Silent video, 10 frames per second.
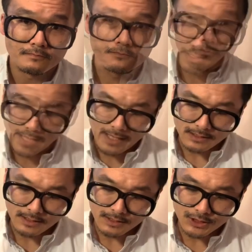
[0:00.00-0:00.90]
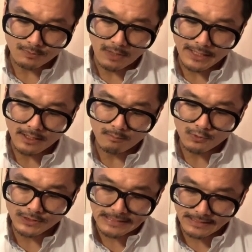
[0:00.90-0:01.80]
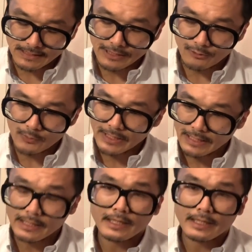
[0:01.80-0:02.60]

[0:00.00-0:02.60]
Next, spy number 63.